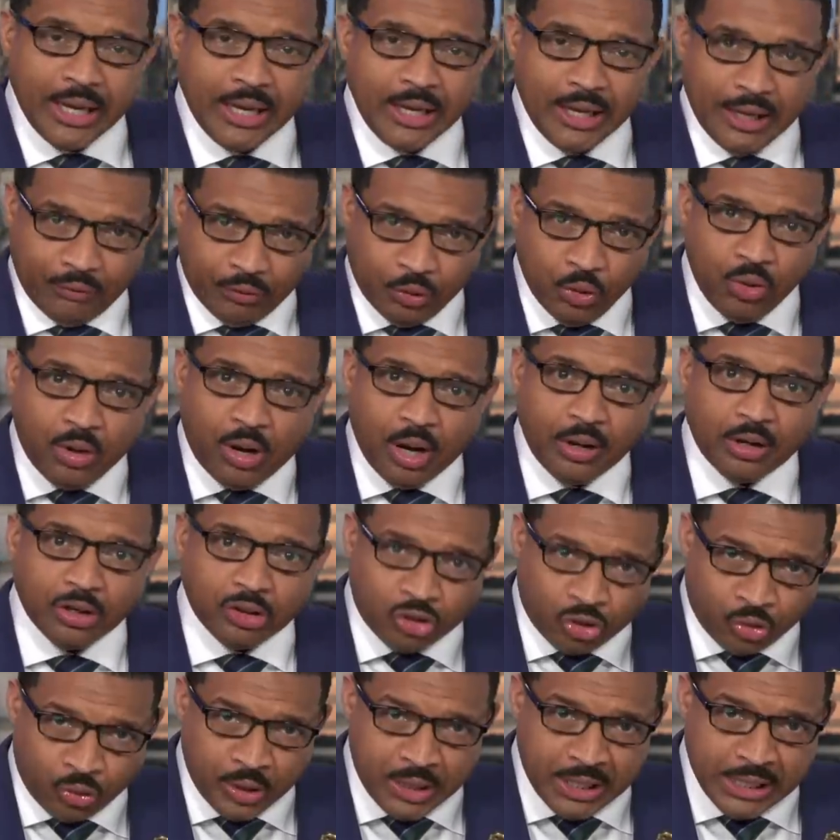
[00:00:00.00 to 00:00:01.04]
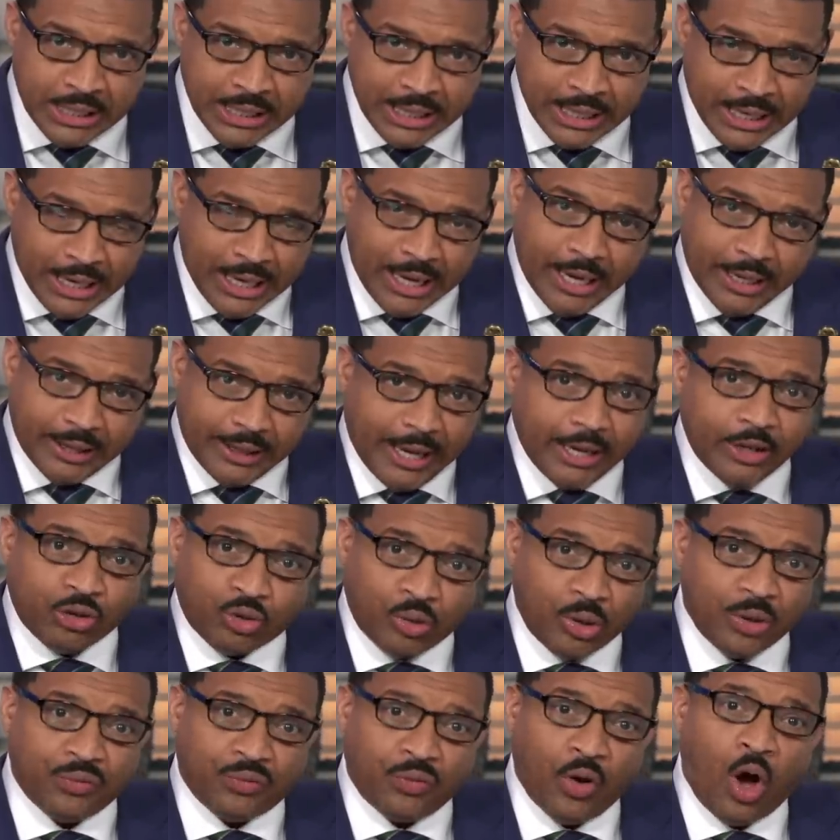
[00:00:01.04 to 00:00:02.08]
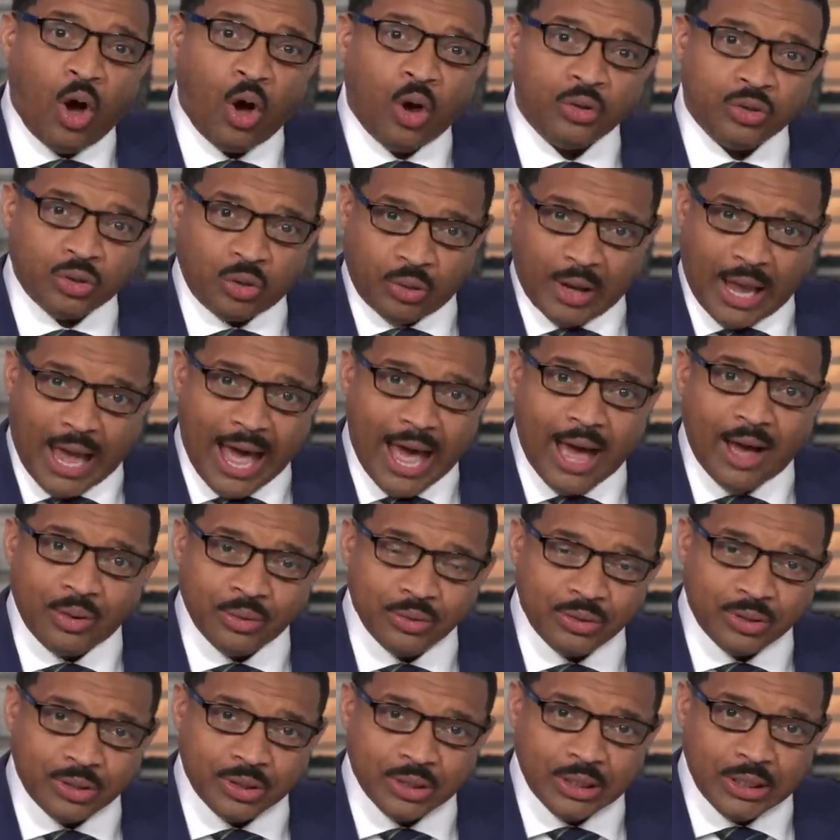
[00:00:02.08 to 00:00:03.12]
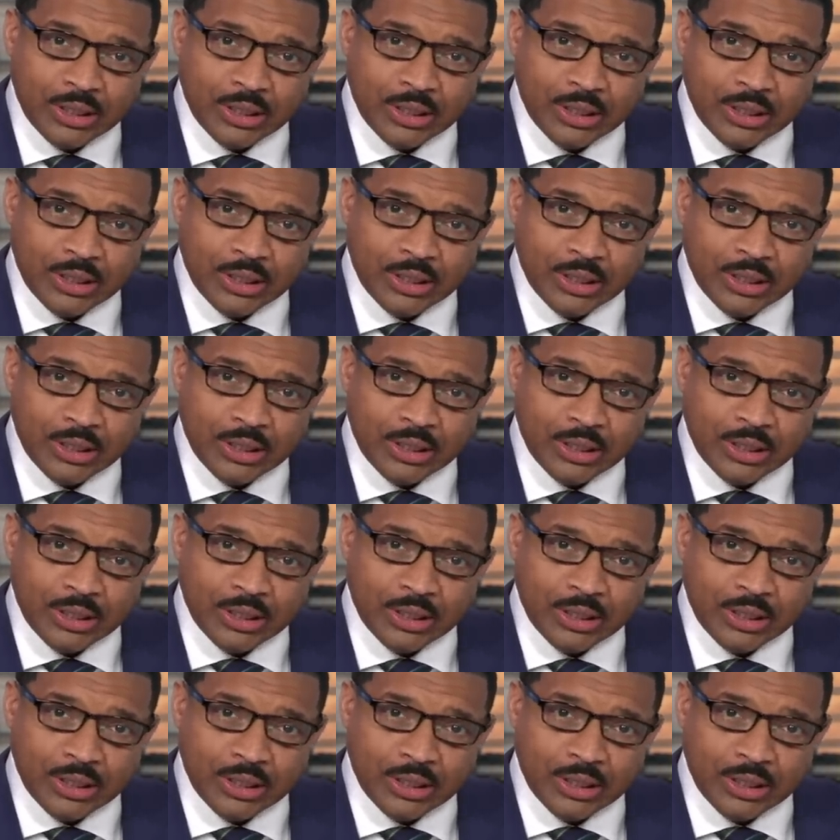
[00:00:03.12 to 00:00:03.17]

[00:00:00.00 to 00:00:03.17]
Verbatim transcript: If you cut a tree and that tree falls on a house,